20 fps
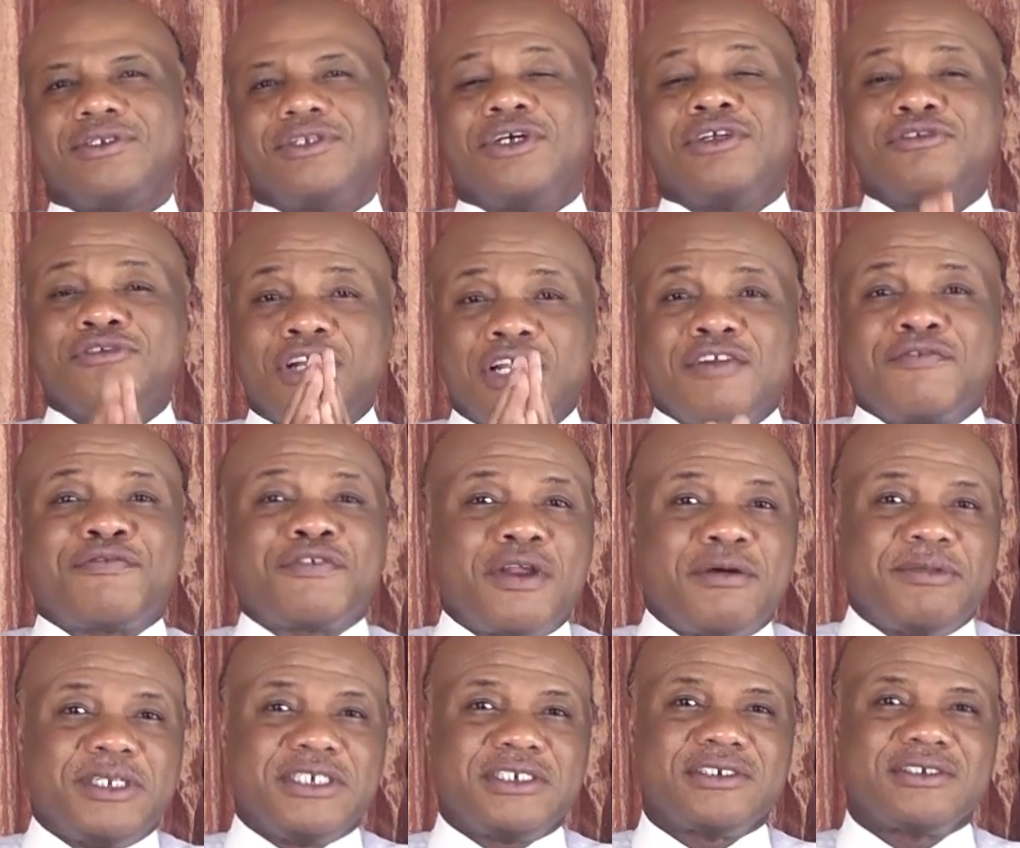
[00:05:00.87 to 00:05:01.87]
Don't run
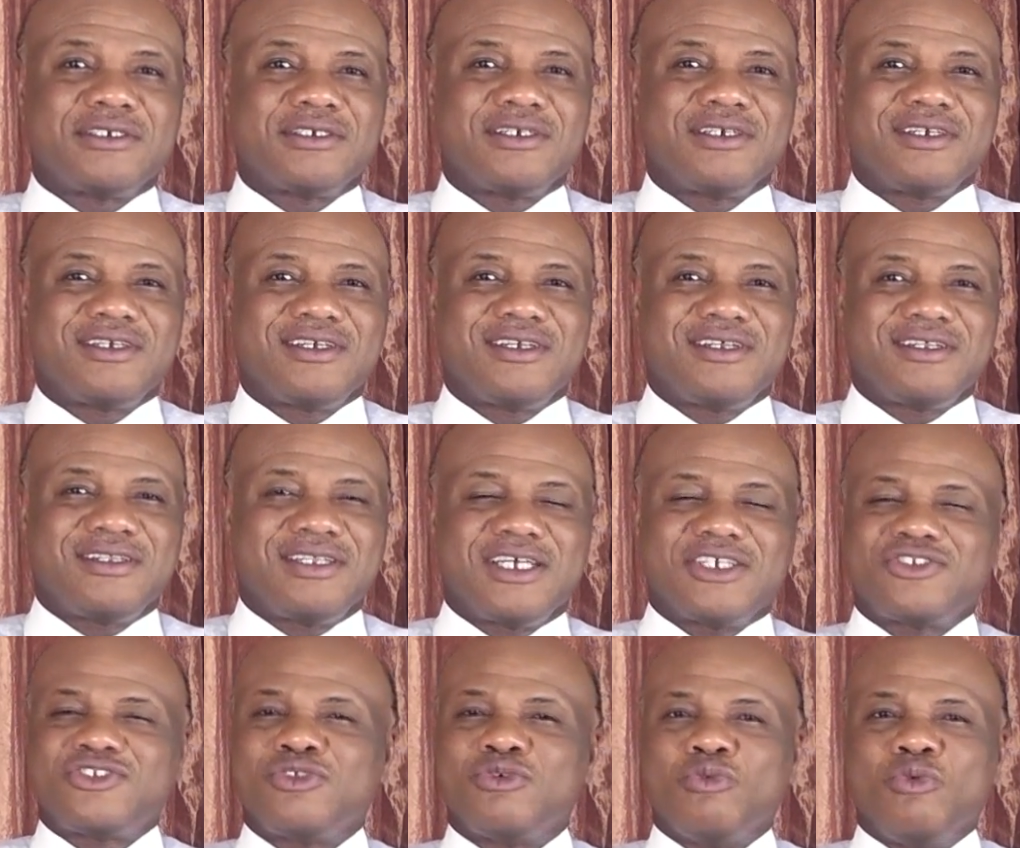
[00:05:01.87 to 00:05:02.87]
from it.
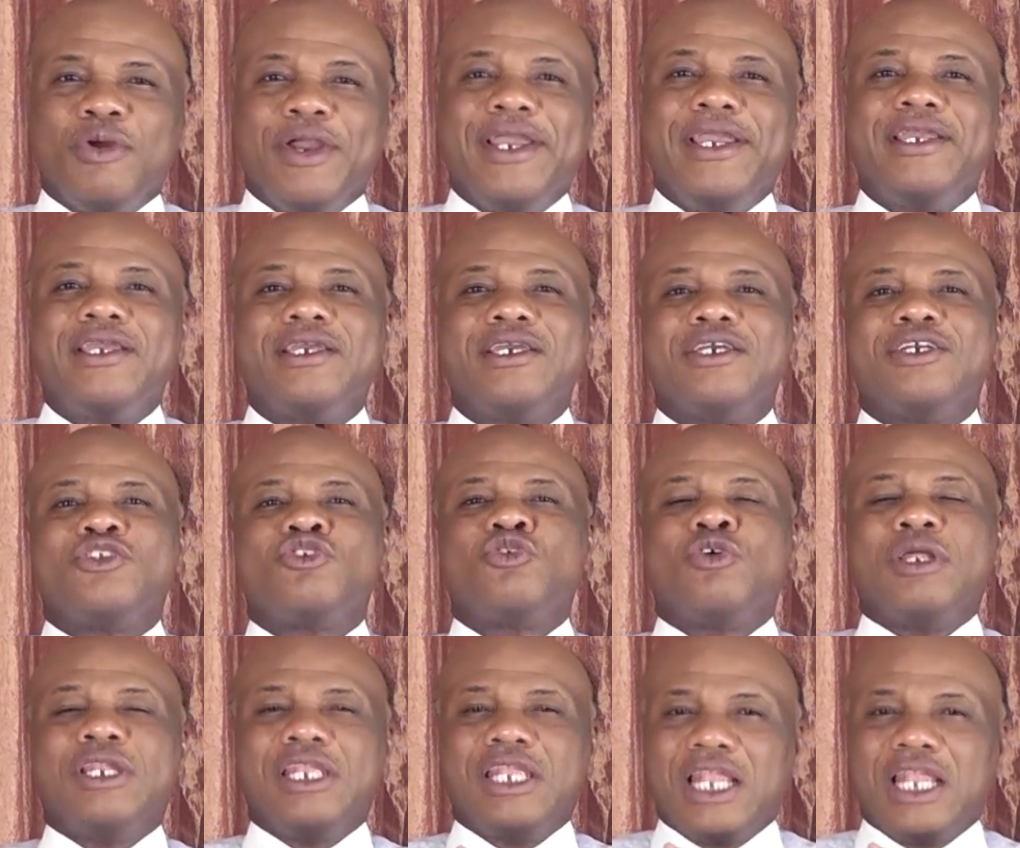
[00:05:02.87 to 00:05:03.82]
That's the way to a